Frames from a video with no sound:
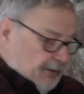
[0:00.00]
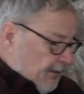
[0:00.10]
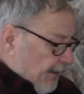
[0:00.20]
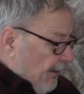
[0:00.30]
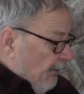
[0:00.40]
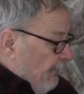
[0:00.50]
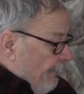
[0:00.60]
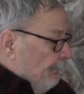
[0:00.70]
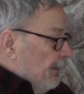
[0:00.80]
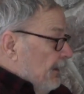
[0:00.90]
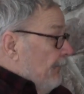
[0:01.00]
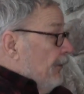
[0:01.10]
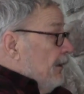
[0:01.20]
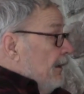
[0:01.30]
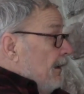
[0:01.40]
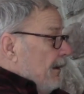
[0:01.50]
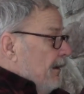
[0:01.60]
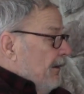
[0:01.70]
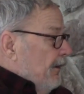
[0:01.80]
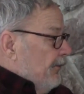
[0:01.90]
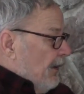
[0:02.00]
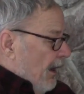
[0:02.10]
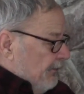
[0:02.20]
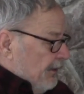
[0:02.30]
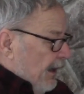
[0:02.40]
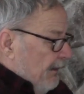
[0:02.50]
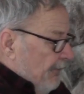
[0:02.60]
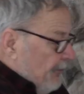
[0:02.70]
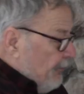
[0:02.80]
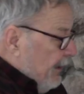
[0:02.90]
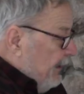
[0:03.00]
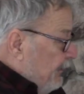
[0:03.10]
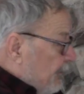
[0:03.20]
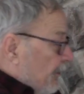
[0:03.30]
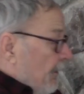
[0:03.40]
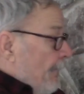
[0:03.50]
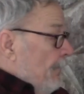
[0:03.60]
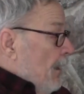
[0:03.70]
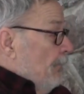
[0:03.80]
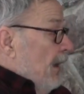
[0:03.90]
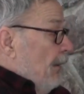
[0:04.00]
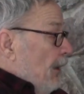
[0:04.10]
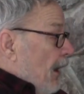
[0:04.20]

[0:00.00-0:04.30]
and they'll live in little areas outside of his range, or maybe